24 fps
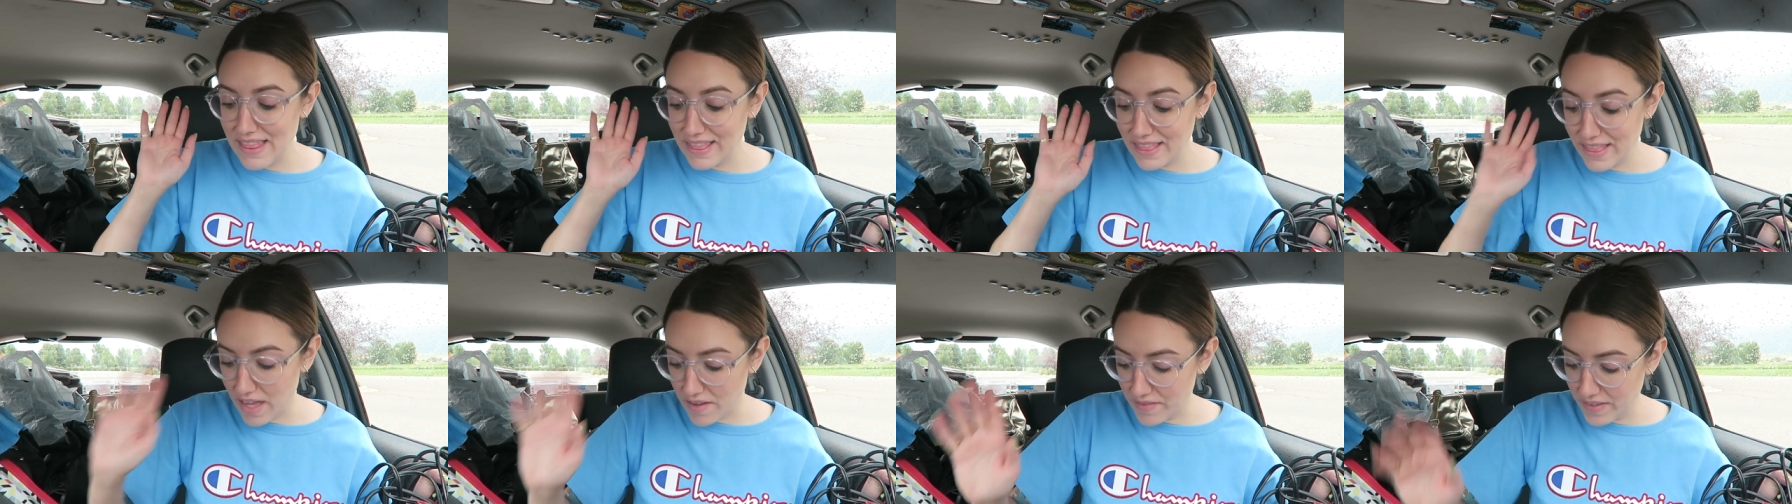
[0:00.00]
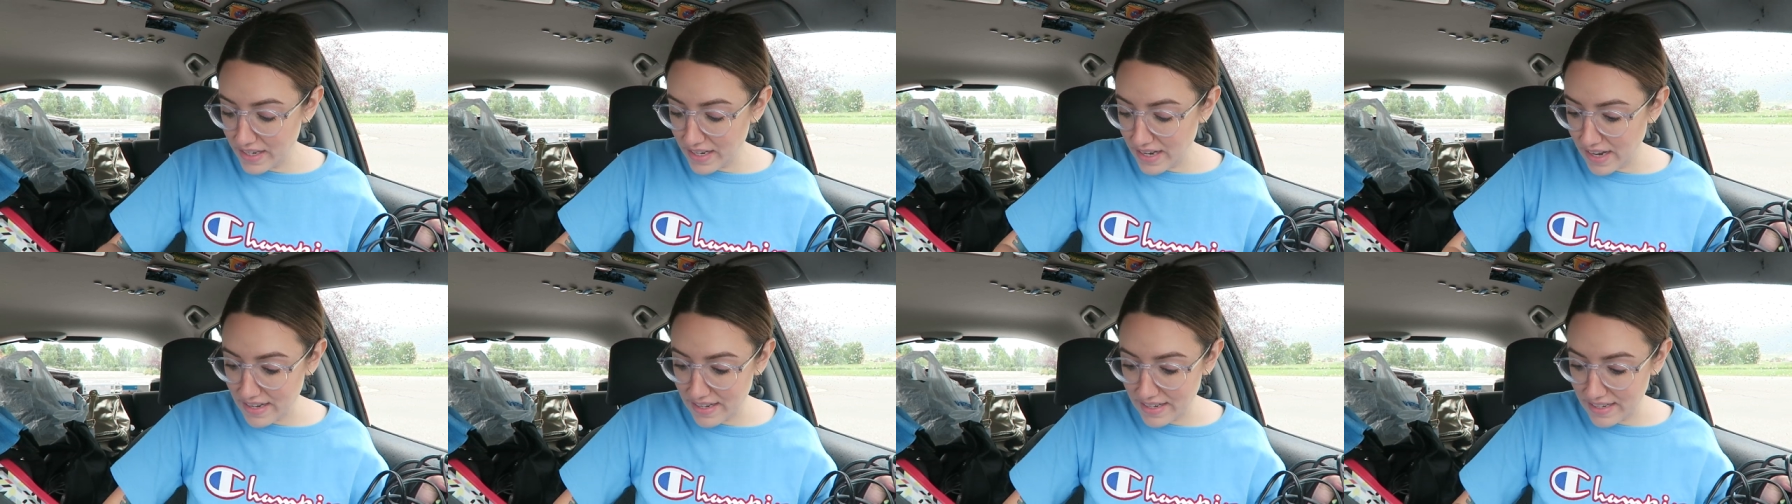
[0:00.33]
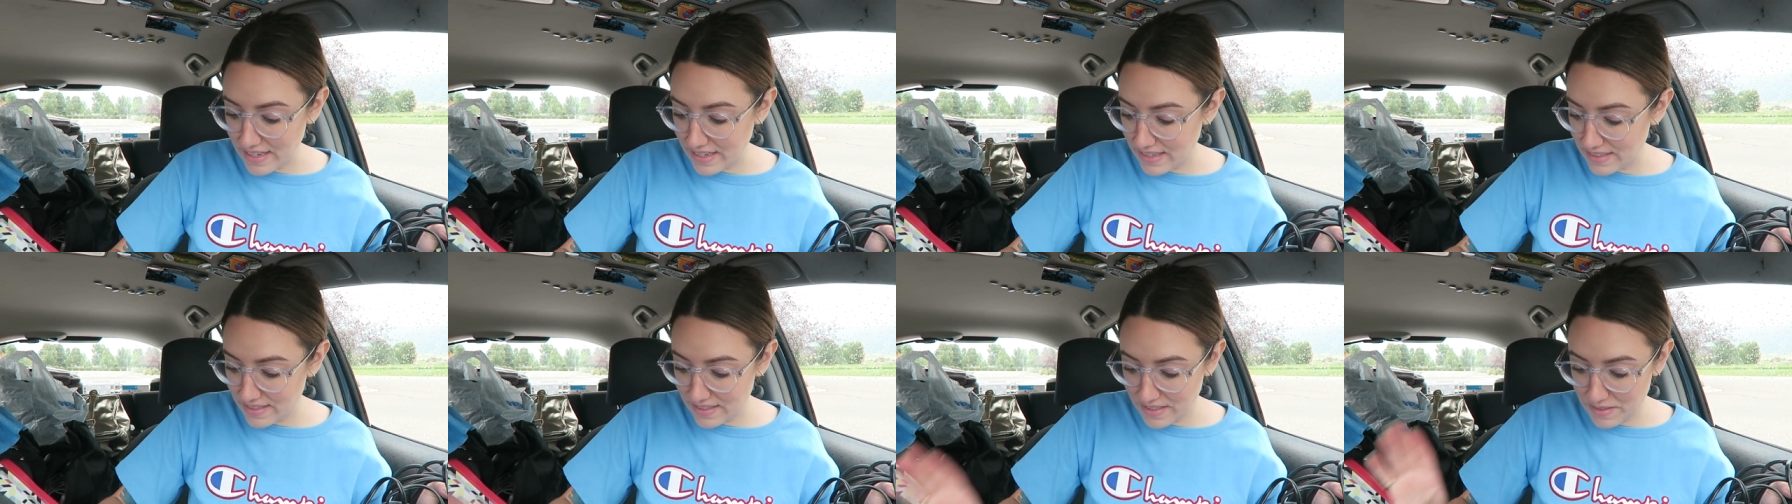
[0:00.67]
Love it, got it
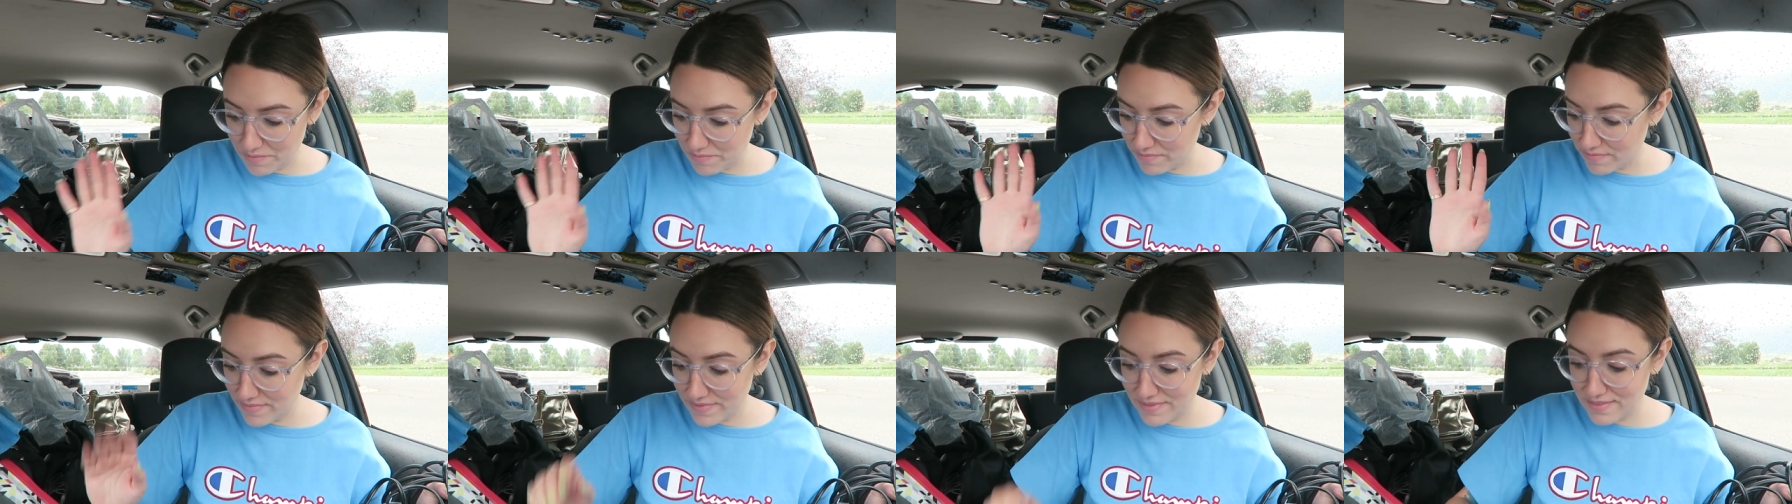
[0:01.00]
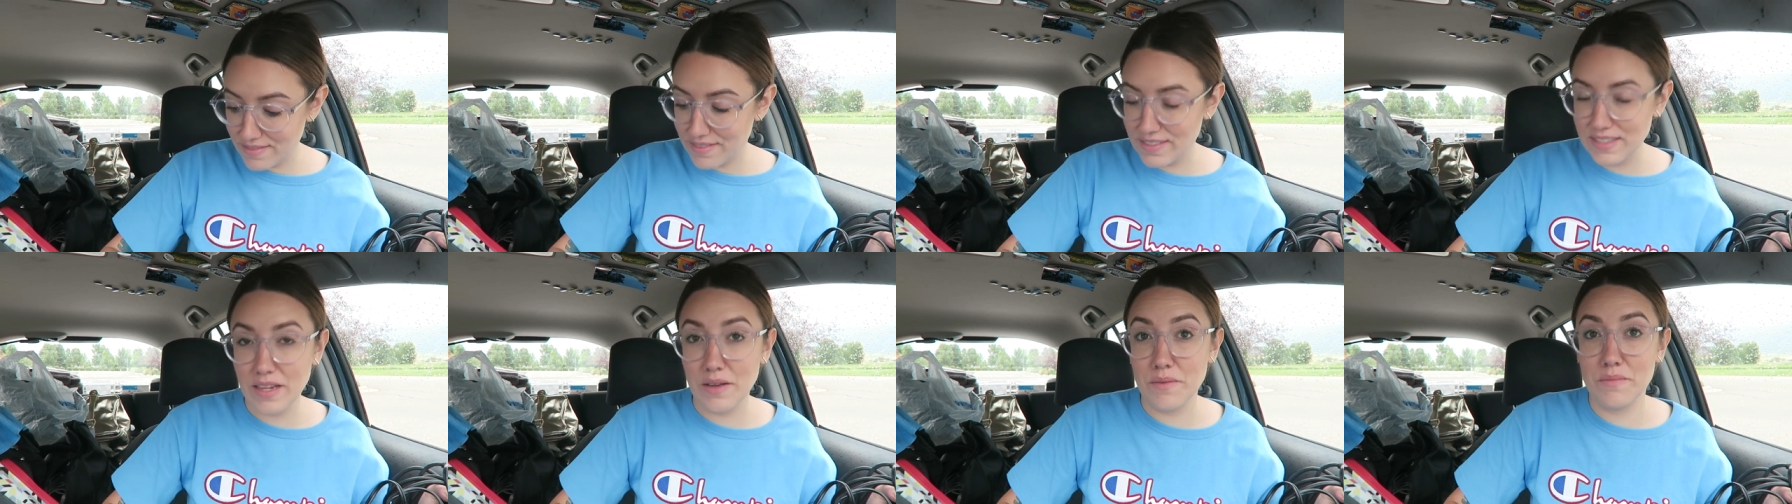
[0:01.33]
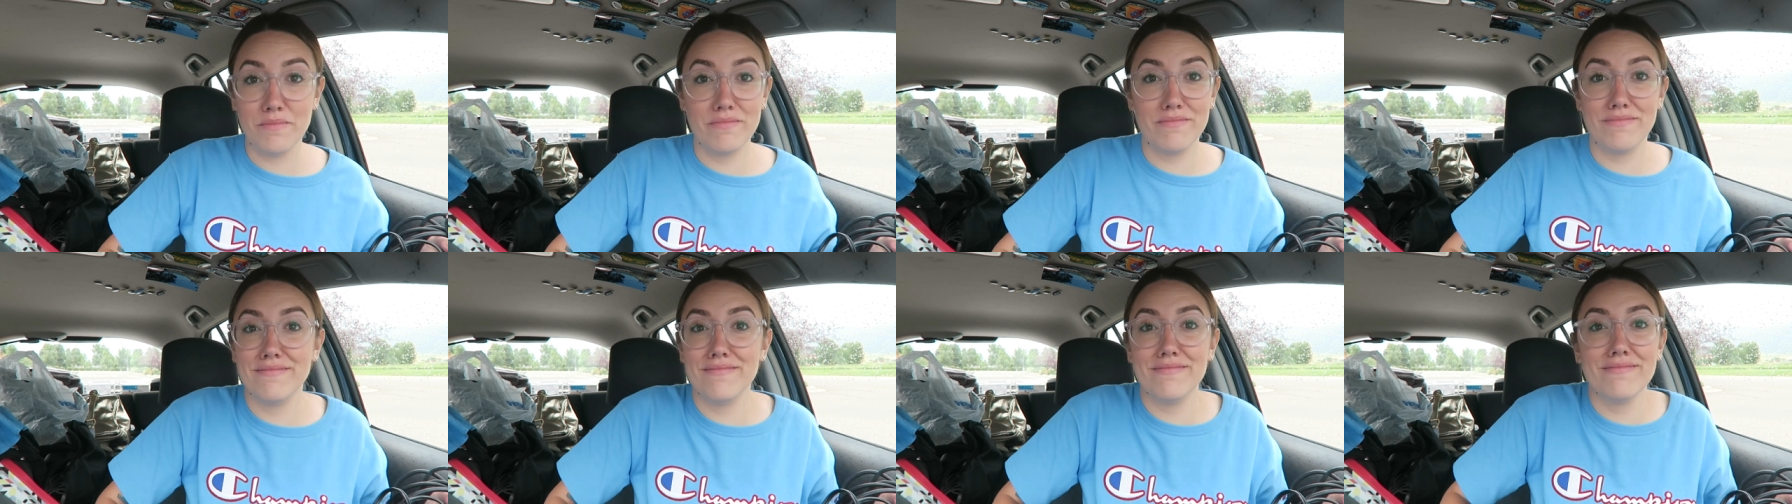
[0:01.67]
at some
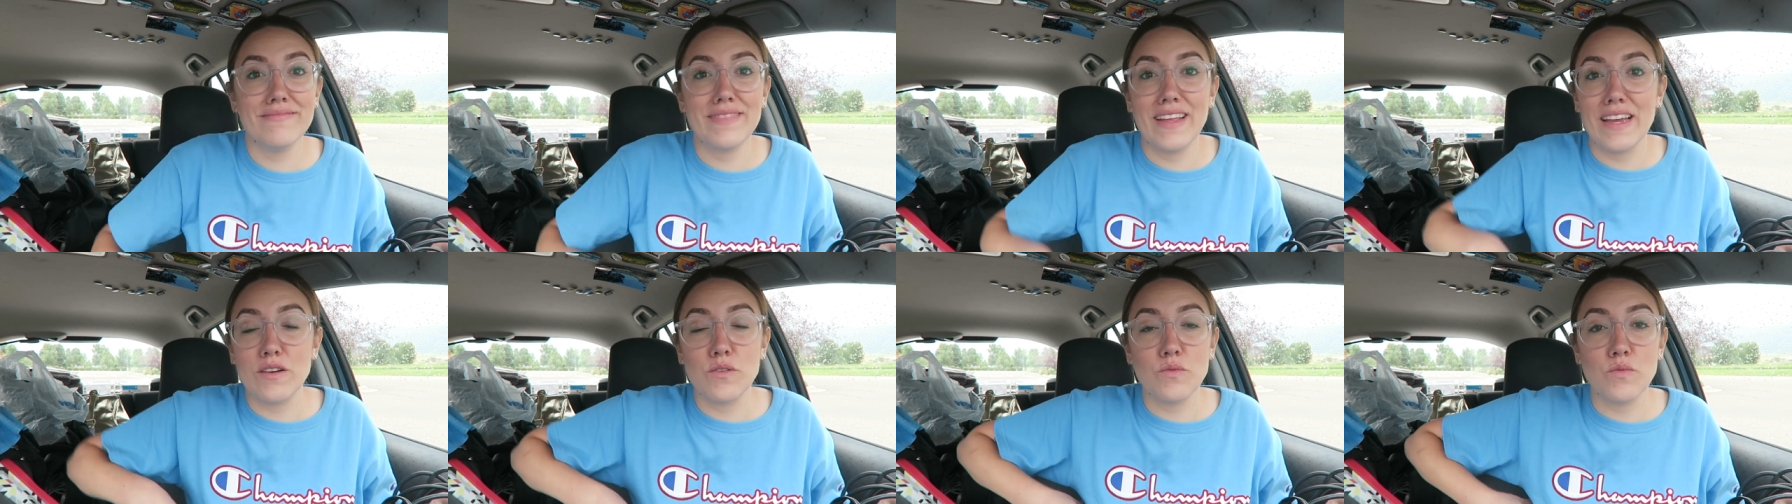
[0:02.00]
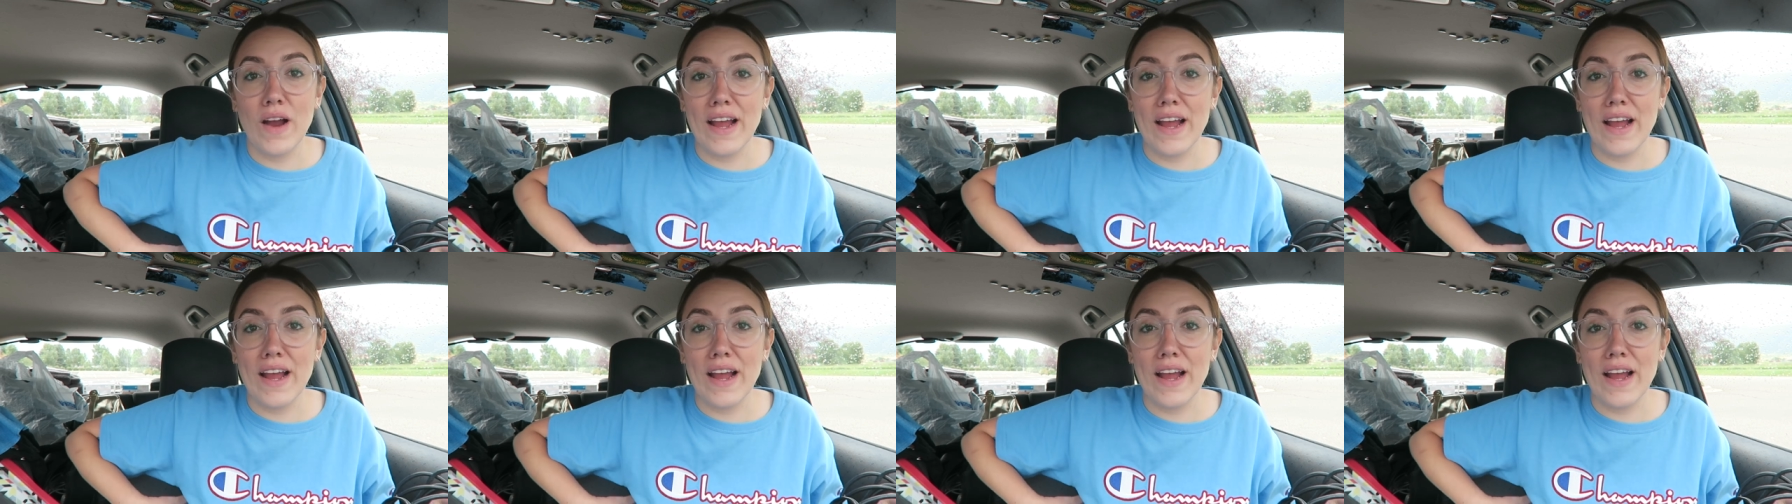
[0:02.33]
like